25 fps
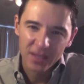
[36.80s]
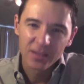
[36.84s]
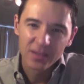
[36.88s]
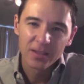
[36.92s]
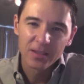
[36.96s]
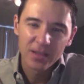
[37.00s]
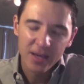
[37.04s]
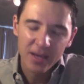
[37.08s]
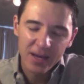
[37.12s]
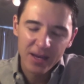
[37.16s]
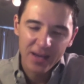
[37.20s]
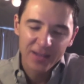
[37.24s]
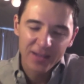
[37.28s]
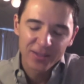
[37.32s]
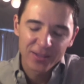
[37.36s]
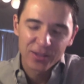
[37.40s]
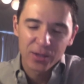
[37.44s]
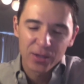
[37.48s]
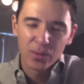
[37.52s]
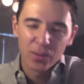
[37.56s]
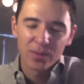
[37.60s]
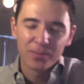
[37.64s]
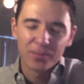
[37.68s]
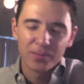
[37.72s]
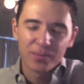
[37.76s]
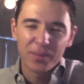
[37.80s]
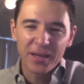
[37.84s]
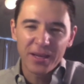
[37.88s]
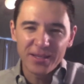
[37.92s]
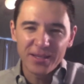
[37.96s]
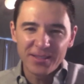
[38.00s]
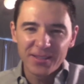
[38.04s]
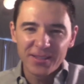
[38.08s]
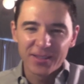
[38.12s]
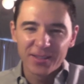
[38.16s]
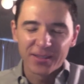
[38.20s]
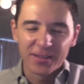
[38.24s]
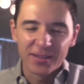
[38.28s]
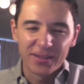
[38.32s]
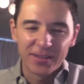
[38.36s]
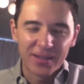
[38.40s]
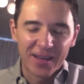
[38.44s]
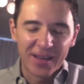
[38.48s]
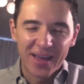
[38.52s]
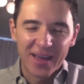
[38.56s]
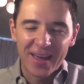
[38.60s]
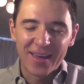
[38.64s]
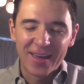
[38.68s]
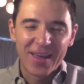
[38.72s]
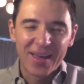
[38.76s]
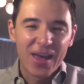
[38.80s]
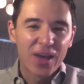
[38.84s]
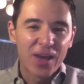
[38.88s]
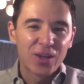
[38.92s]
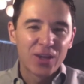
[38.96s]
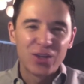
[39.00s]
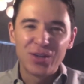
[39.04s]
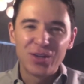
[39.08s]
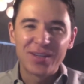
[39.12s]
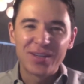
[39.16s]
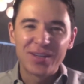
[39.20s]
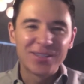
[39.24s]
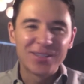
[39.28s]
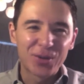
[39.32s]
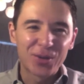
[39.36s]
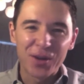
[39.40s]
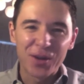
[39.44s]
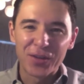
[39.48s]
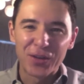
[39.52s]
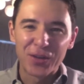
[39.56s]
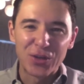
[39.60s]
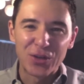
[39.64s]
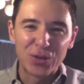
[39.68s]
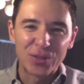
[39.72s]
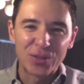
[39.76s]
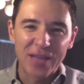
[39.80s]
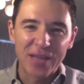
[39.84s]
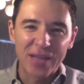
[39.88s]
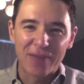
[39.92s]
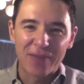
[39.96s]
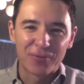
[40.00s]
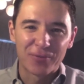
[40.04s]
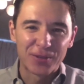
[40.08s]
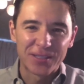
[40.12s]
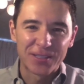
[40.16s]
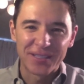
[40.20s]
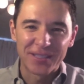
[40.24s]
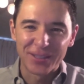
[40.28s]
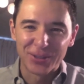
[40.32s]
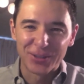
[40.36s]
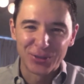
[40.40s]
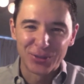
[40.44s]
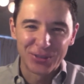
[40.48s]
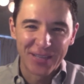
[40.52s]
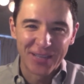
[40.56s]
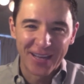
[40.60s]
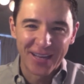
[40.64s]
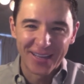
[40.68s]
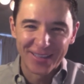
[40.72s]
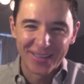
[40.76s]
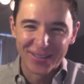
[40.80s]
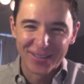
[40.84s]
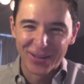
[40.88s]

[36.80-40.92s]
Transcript: yeah, so basically, you can turn on the news every single day.